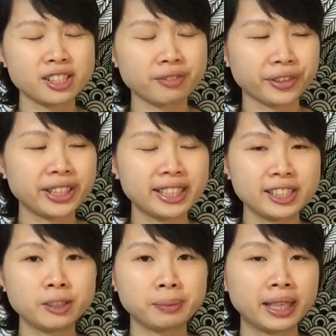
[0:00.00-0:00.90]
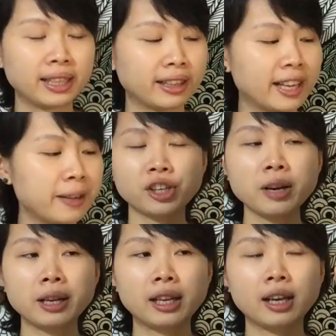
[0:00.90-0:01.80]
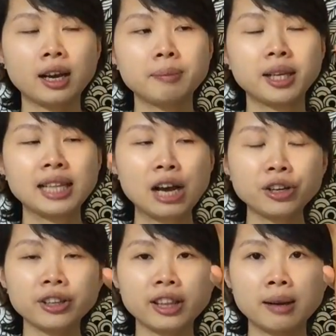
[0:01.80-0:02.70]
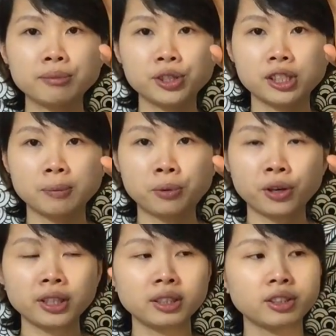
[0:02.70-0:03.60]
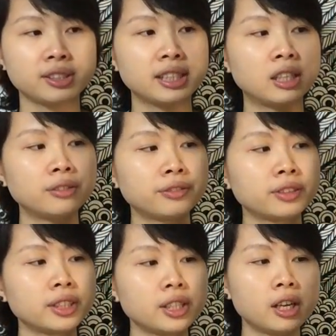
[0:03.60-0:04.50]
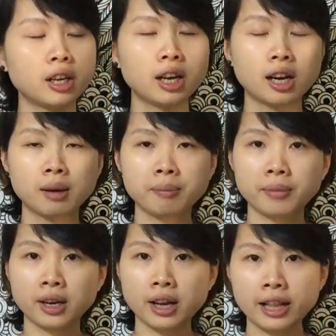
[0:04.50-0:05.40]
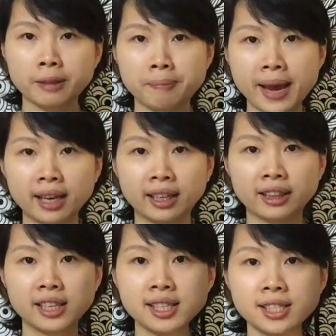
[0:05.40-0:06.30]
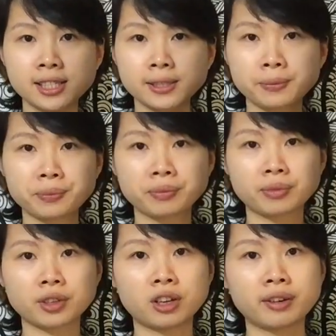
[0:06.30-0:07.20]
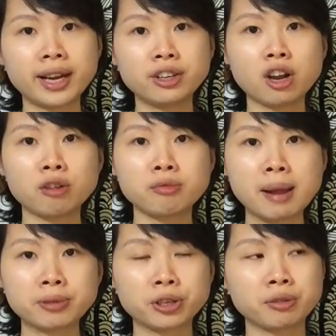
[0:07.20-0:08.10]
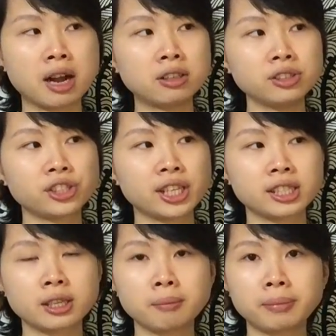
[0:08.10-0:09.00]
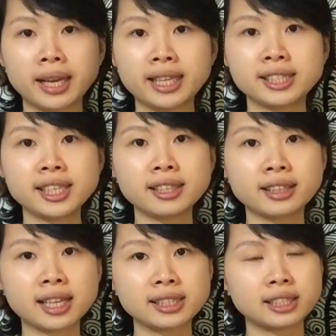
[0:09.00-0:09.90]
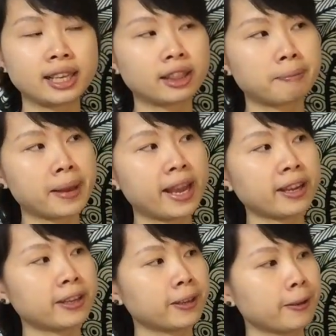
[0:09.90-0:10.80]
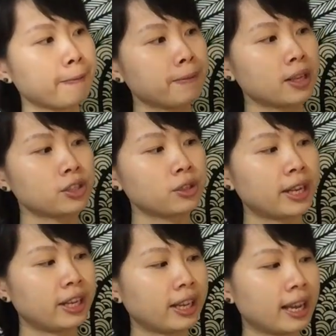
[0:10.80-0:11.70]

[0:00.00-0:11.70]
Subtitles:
not very easy to play like that. Try to allow your thumb to support yourself at the back like this. Alright, not wrapped around, just place it nicely at the back so that it